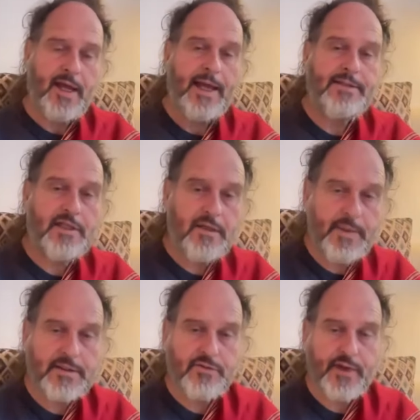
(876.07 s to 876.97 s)
actually
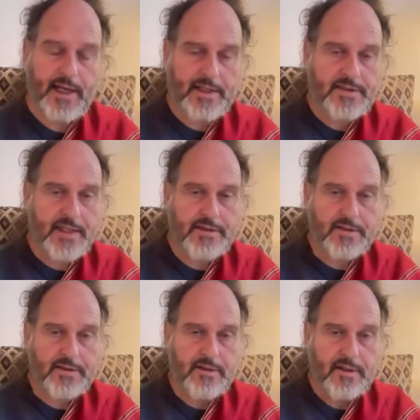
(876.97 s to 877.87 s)
means
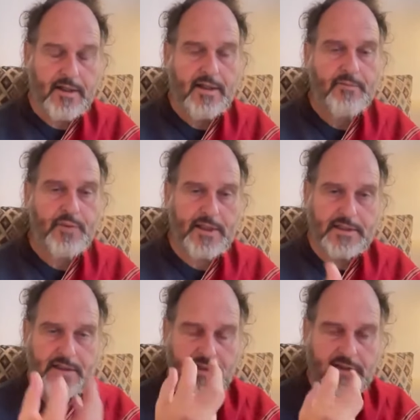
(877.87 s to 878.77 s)
realization.
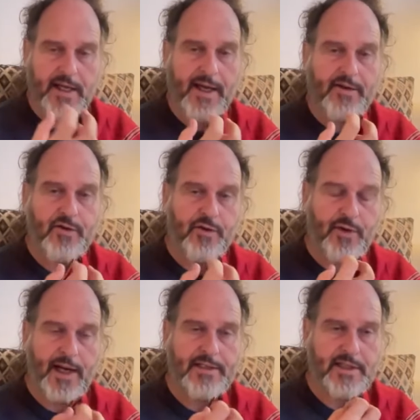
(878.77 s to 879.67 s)
Please share your
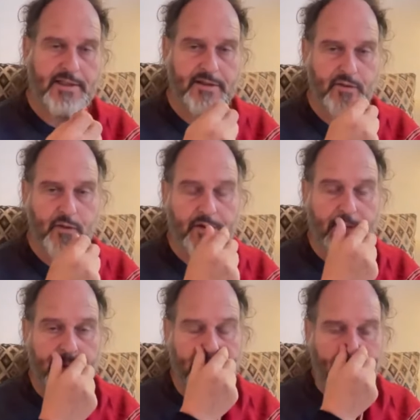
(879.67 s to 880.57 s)
realization with
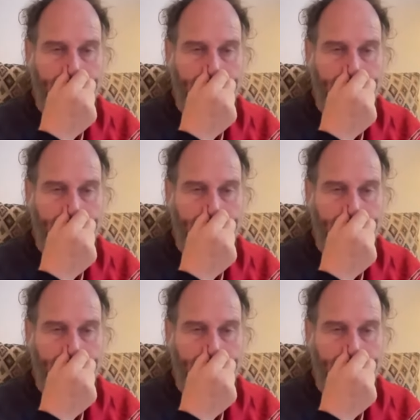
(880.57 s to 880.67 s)
me.